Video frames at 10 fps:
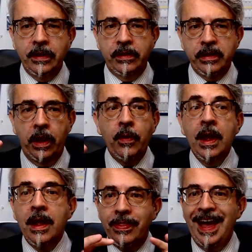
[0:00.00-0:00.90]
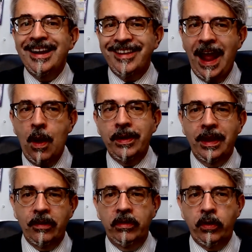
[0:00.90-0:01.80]
So that's how it's
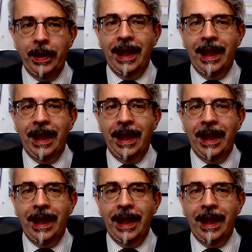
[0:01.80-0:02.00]
actually doing it.